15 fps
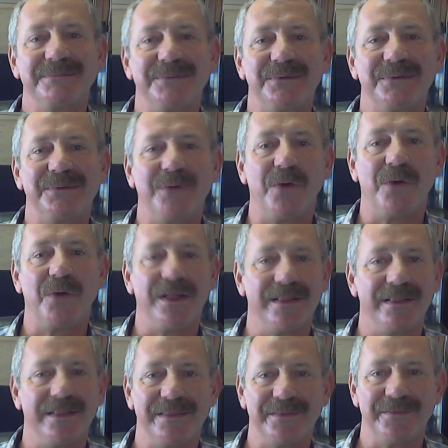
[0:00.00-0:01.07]
while
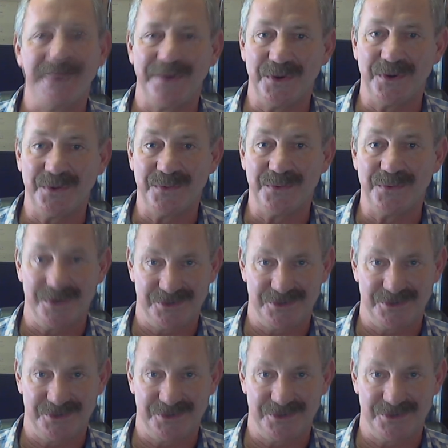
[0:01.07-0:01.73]
the video was